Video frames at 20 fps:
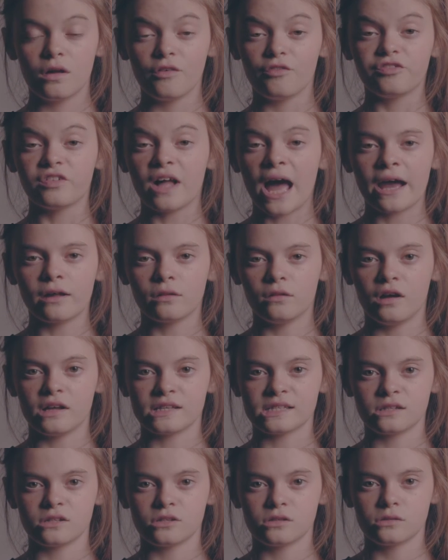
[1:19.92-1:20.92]
Flying
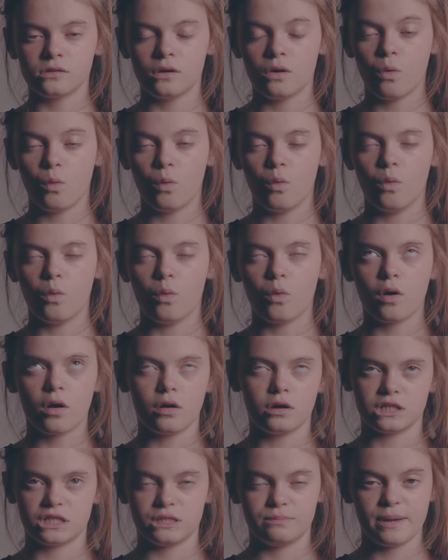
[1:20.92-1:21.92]
lessons
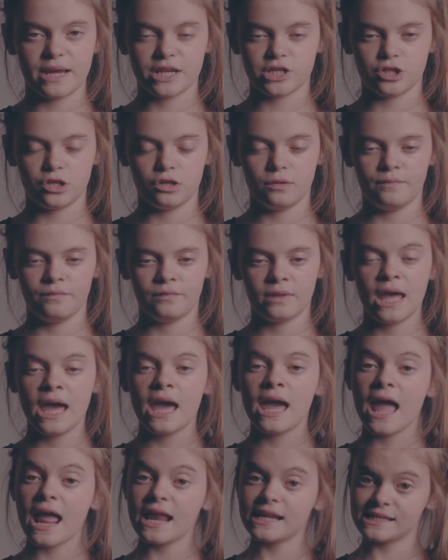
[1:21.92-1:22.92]
weren't better.
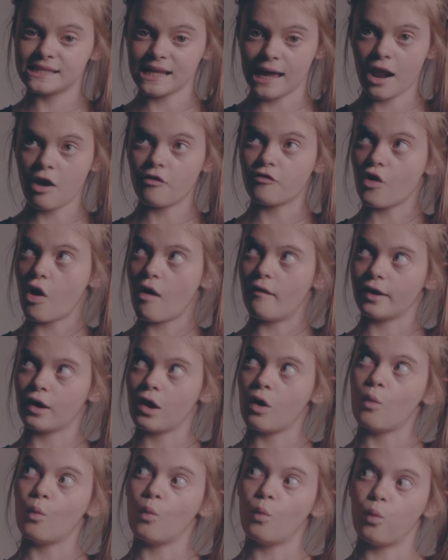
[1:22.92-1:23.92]
Instead of going
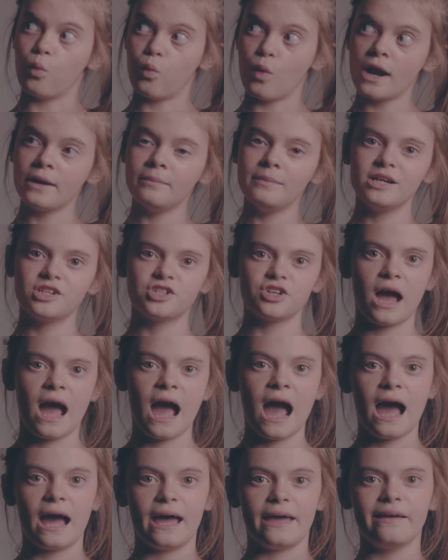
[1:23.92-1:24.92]
one meter
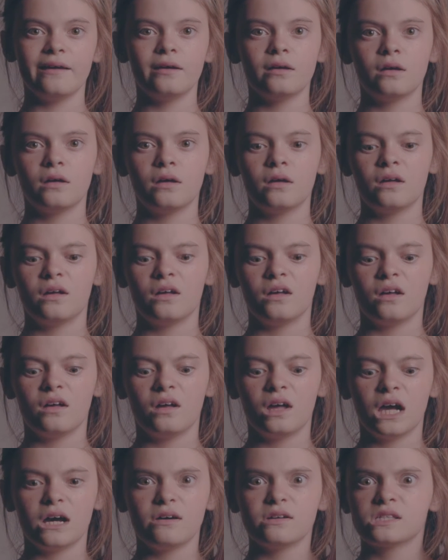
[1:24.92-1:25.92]
high,
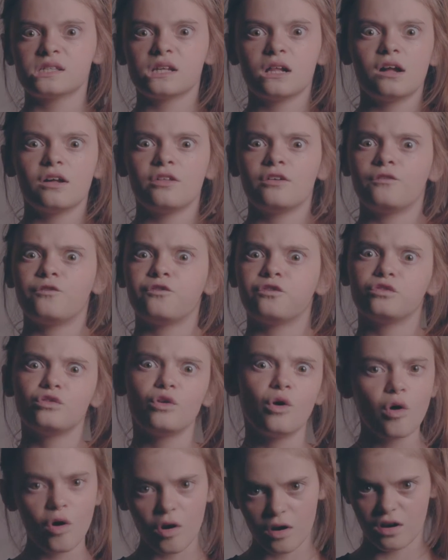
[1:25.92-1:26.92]
I was still on the
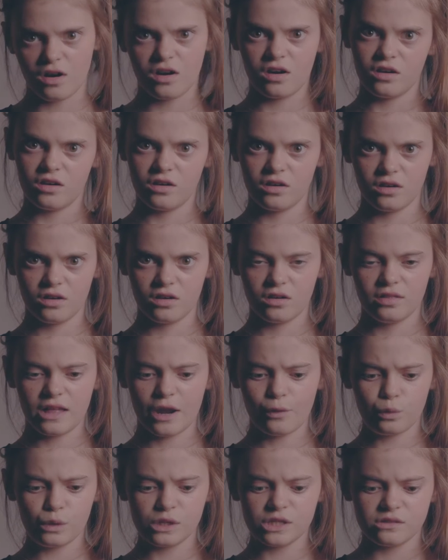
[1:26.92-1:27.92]
floor.
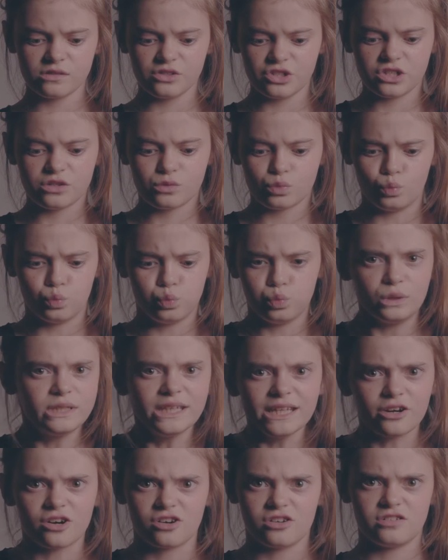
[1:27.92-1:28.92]
That was just
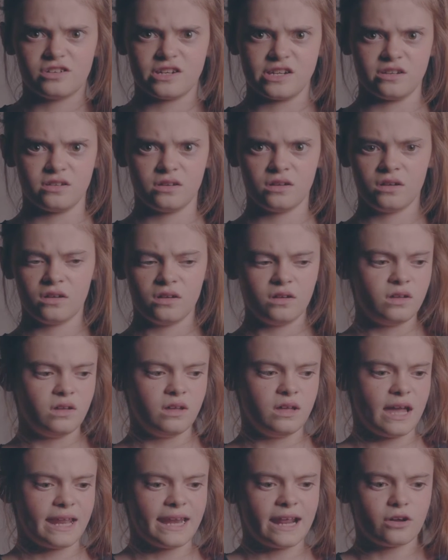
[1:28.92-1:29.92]
weird.
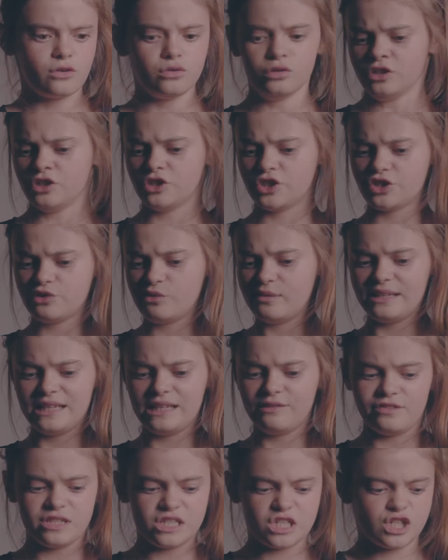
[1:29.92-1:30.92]
And I couldn't do
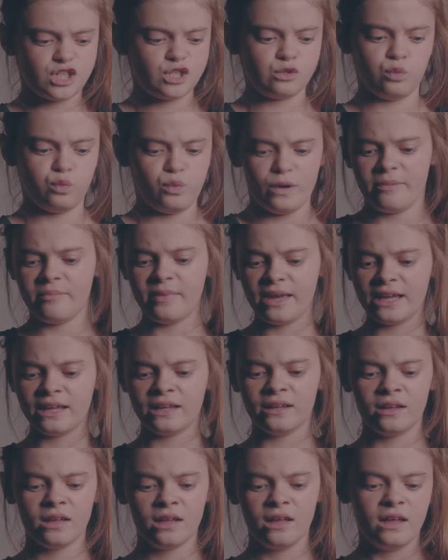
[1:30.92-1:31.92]
even swimming?
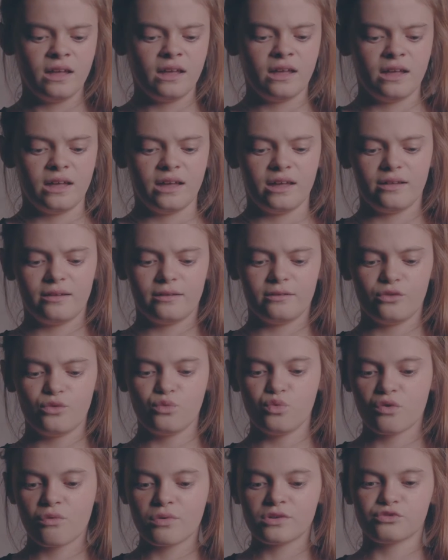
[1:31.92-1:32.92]

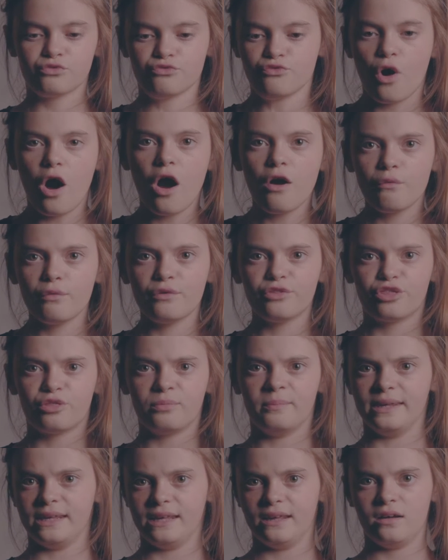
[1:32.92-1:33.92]
What was wrong
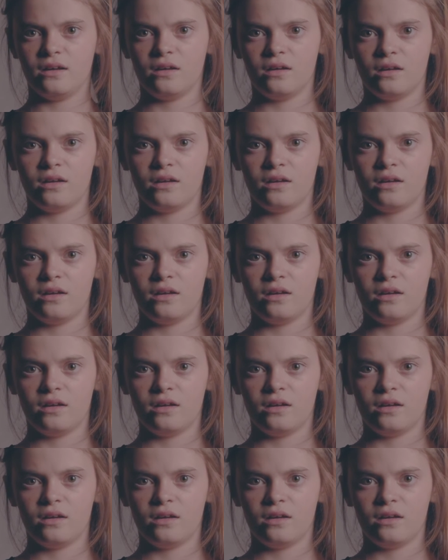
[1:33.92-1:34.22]
with me?